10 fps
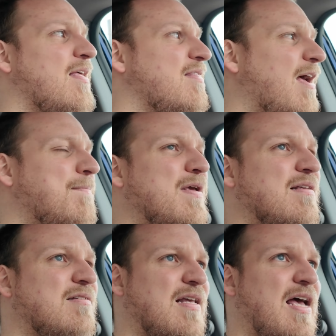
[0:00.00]
That
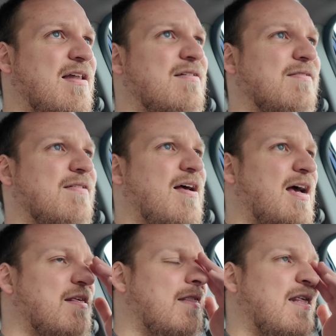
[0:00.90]
being said,
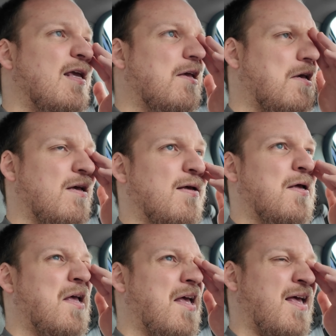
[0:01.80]
I think
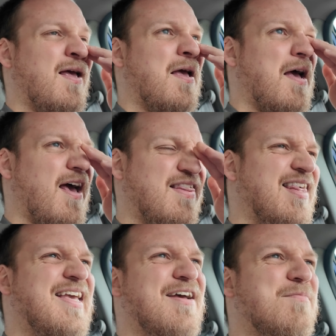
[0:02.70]

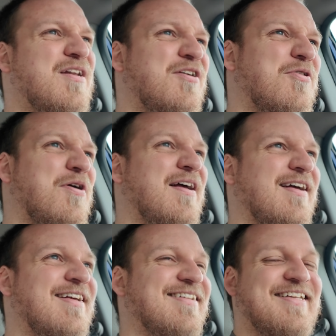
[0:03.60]
I'm going
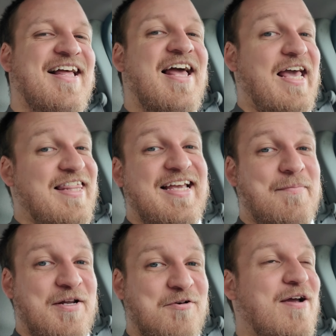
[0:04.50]

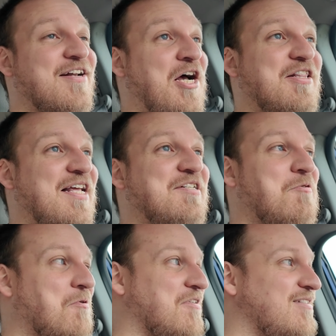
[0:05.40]
to create an online
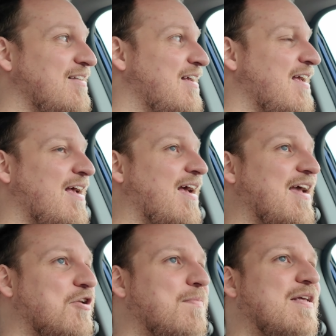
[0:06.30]
course.
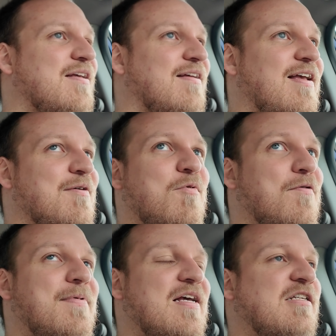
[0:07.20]
It
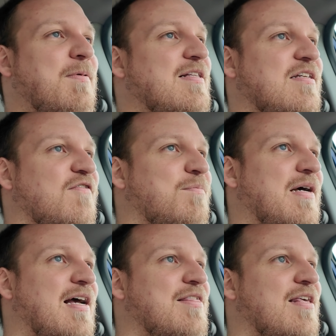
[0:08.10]
won't be expensive,
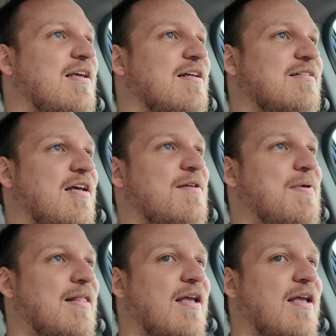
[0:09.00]
but I think it's going to be